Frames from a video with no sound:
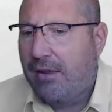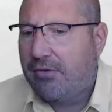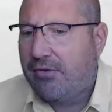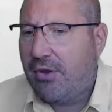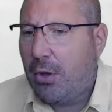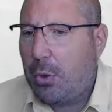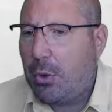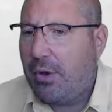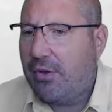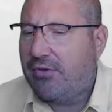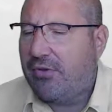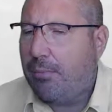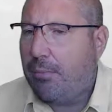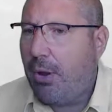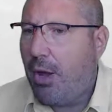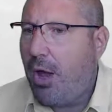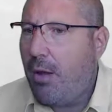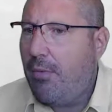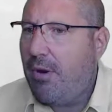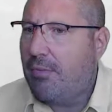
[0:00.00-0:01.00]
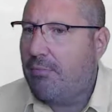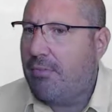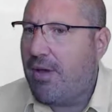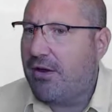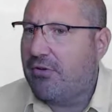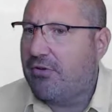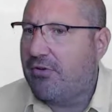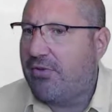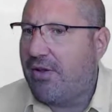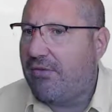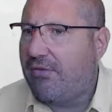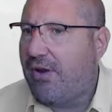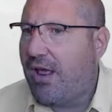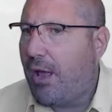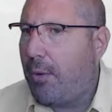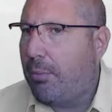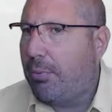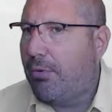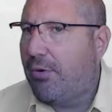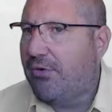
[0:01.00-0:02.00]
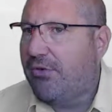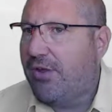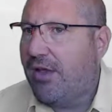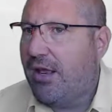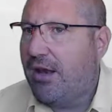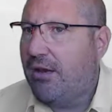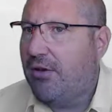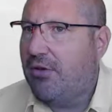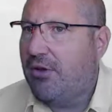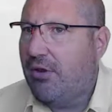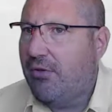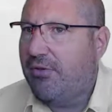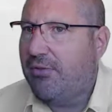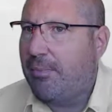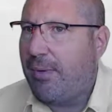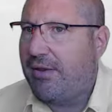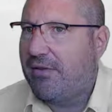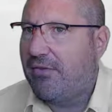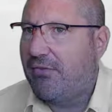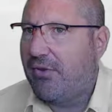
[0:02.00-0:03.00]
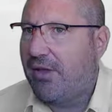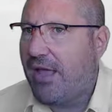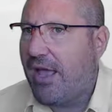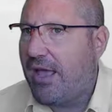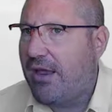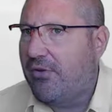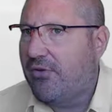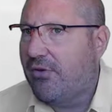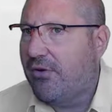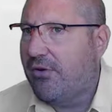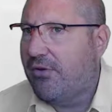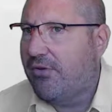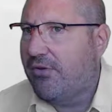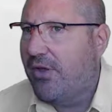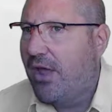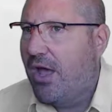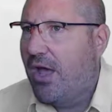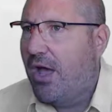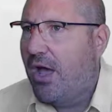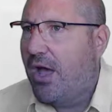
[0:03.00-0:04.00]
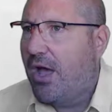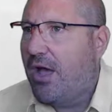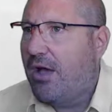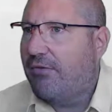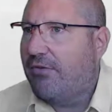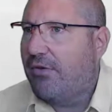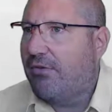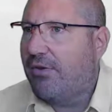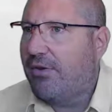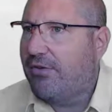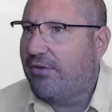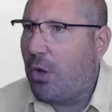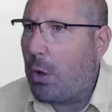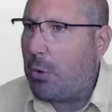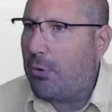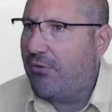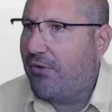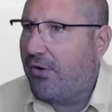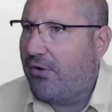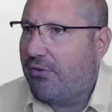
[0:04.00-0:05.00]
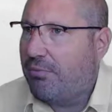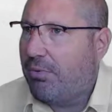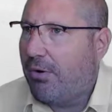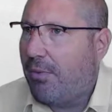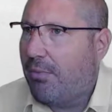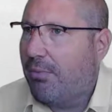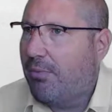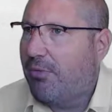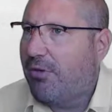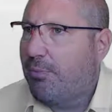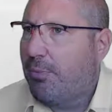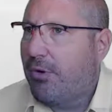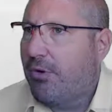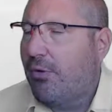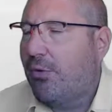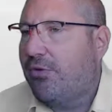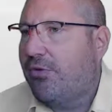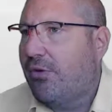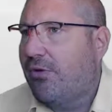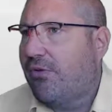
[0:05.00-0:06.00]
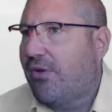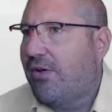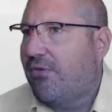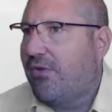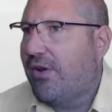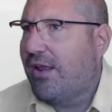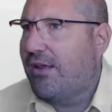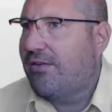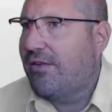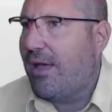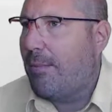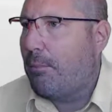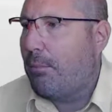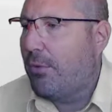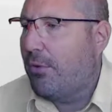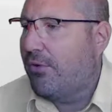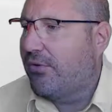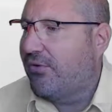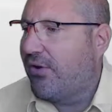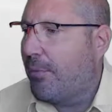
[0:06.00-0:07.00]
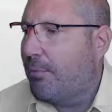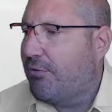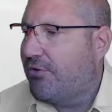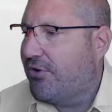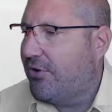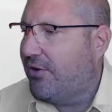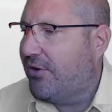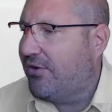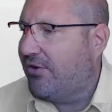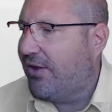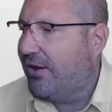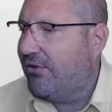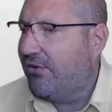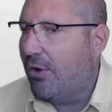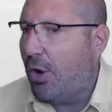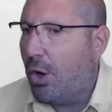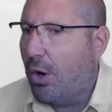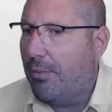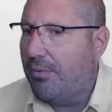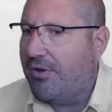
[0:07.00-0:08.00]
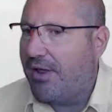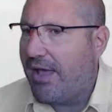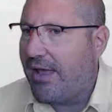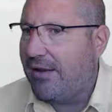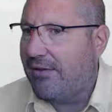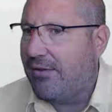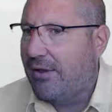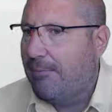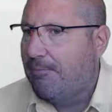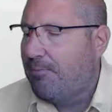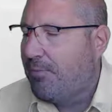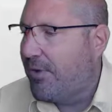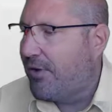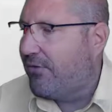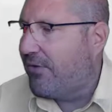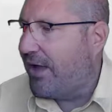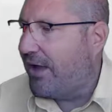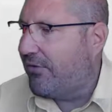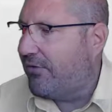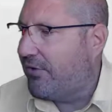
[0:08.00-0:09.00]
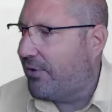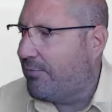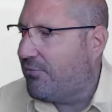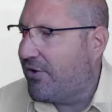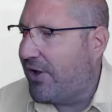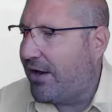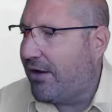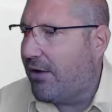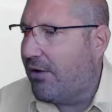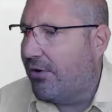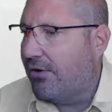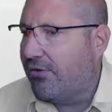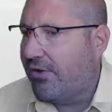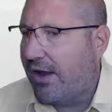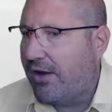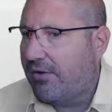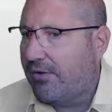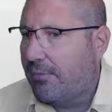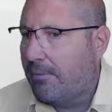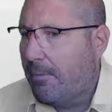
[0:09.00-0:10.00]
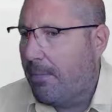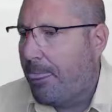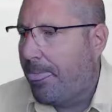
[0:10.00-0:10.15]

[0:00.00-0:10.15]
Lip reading: So as a permanent measure, they've now brought in new specifications that resolve those problems, but also have given exam boards the opportunity to update their subject content.